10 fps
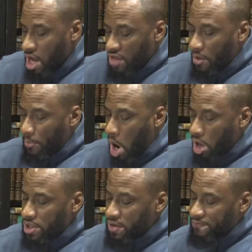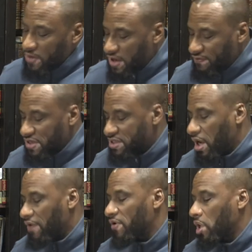the pardon and forgiveness
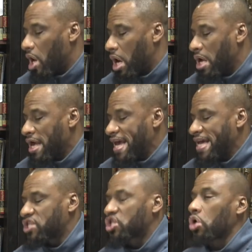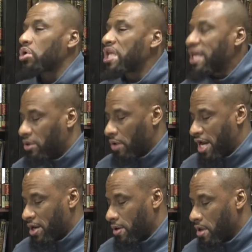of Allah is certainly
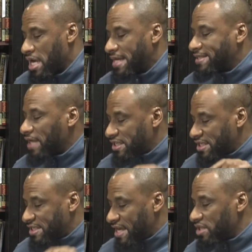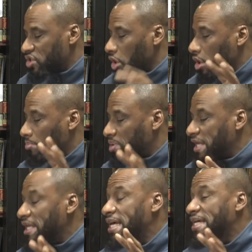greater. Such sins are
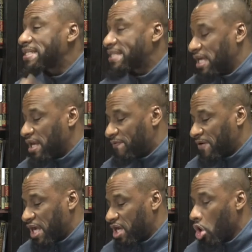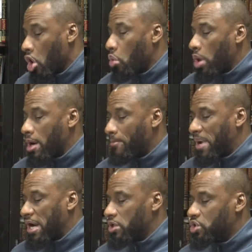completely insignificant when
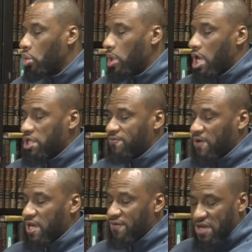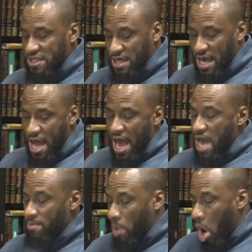compared to Allah's forgiveness
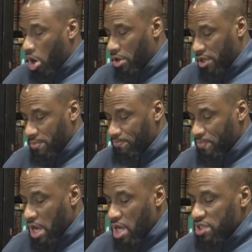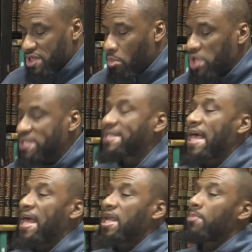and pardon. Someone
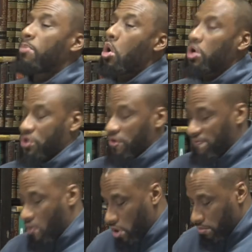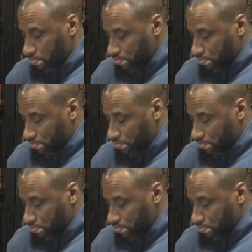said in poetry form,